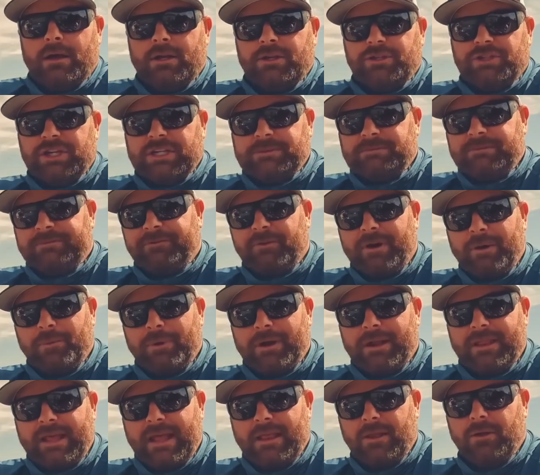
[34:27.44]
just before I went
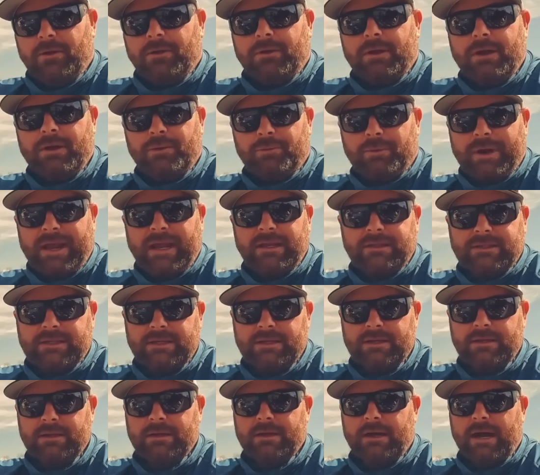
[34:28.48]
on that little rant,
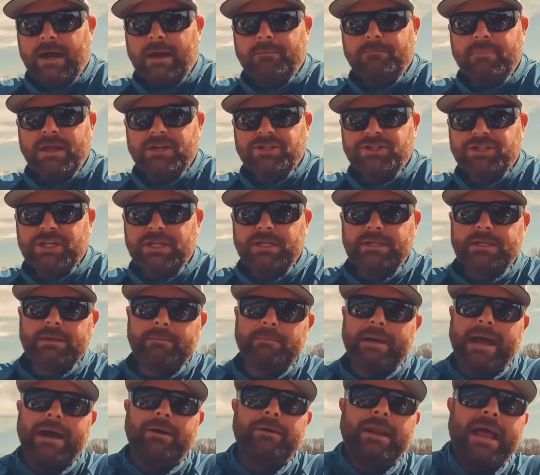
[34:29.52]
I mentioned
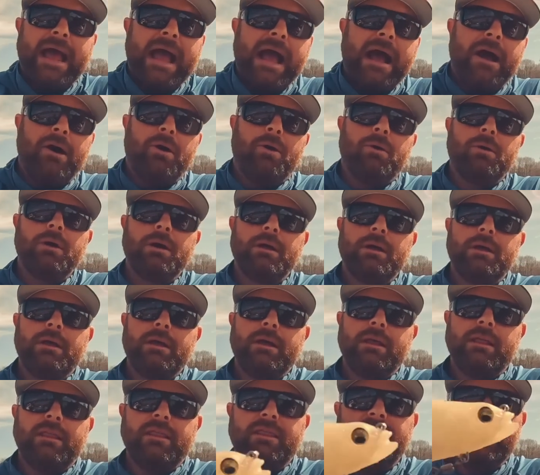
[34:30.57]
about how
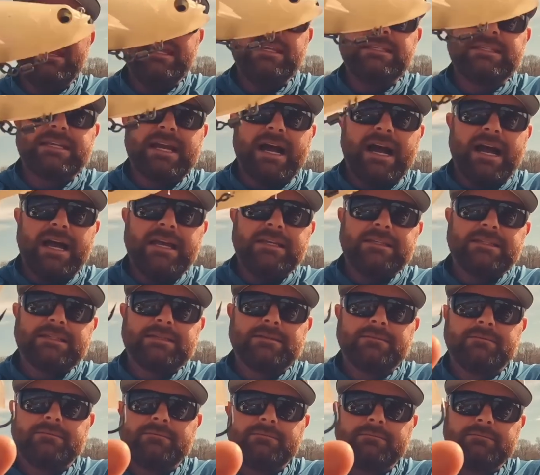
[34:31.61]
these guys
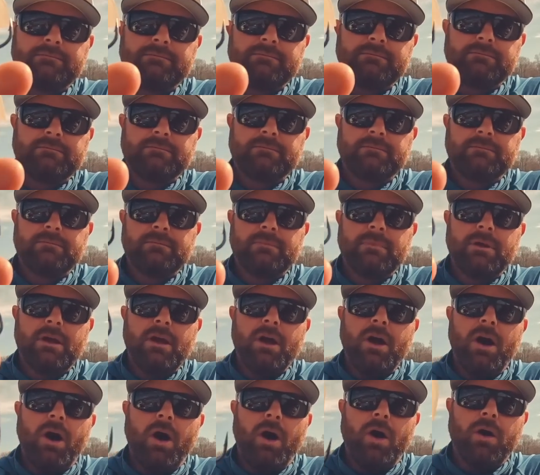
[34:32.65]

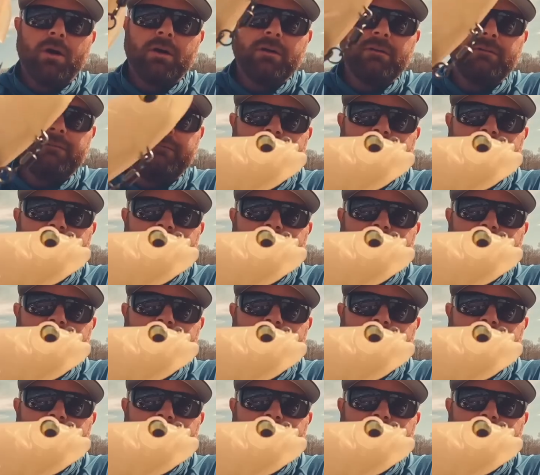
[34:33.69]
aren't